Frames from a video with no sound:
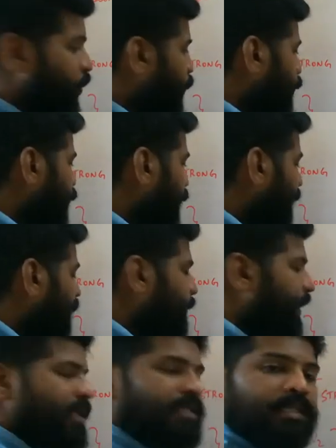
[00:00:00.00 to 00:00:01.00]
Weak
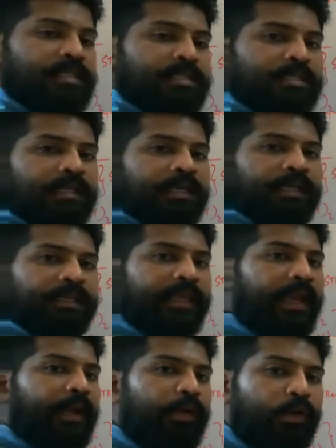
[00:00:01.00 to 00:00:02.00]
bases,
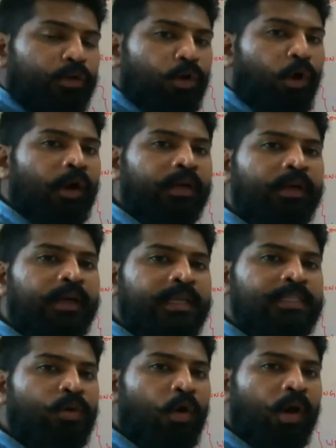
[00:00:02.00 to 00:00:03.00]
they do not
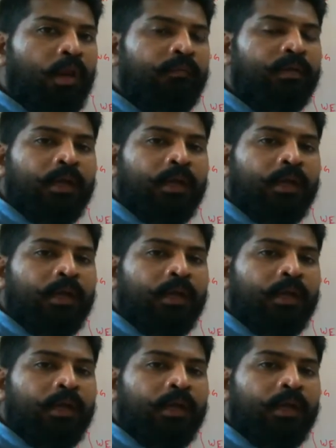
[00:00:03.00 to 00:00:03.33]
dissolve